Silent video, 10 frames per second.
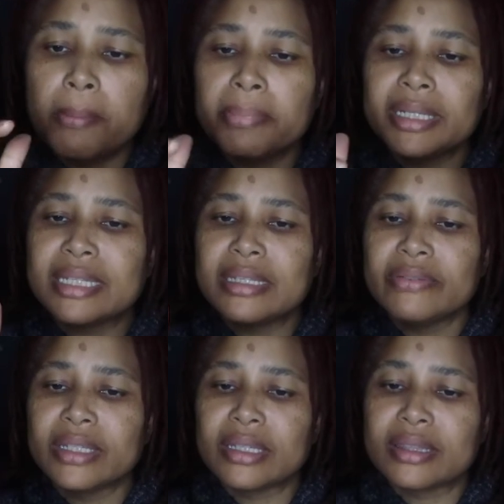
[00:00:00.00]
But to
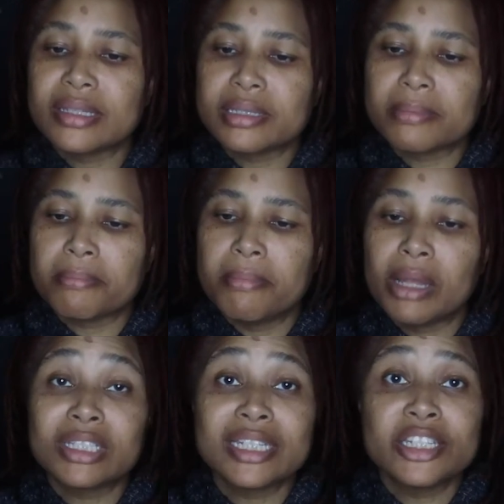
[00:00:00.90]
even get this
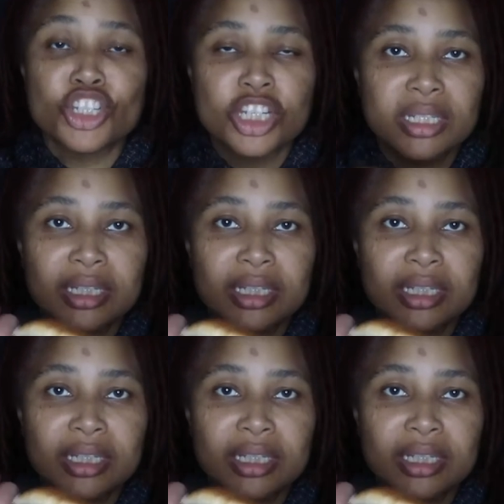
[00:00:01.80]
meltage,